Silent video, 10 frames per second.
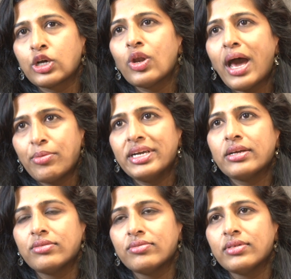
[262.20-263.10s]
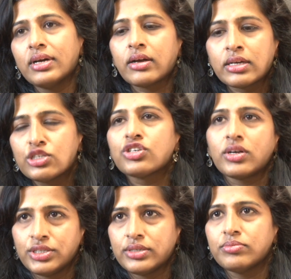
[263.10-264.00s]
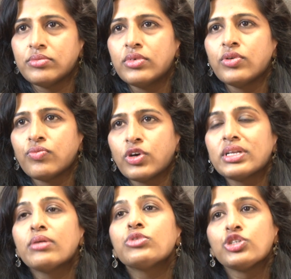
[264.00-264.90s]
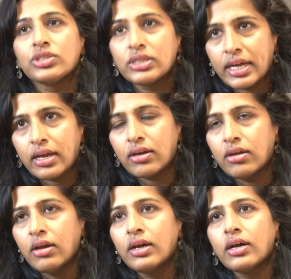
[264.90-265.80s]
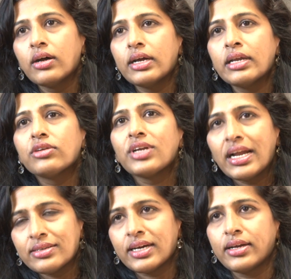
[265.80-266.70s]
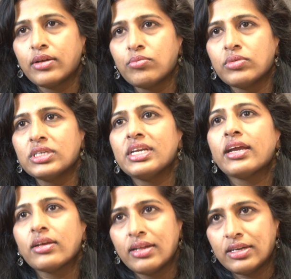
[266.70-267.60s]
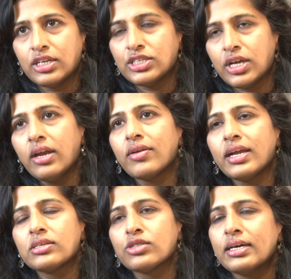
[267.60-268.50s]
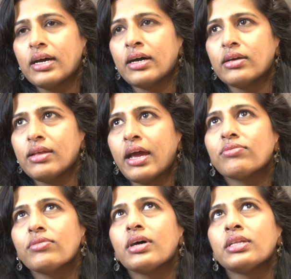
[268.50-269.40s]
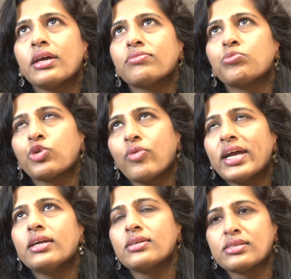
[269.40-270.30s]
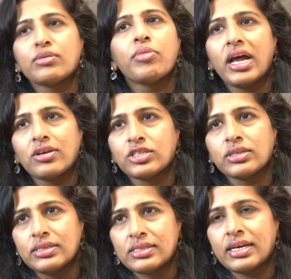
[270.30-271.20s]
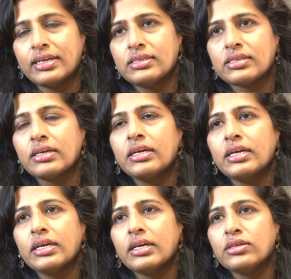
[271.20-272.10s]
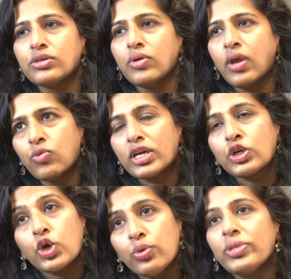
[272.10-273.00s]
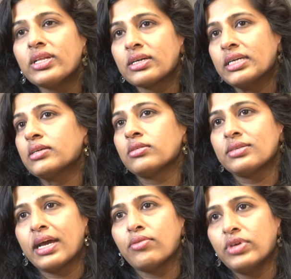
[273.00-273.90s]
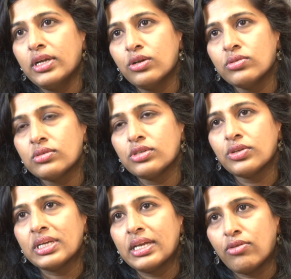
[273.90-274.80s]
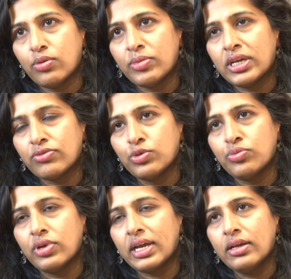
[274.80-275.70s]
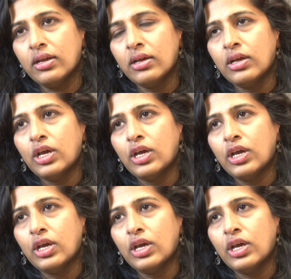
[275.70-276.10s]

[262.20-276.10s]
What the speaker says: collaborative consortium for them to share in real time the data that they generate. They have provided us some biological insights into what could be the critical time windows during development of the brain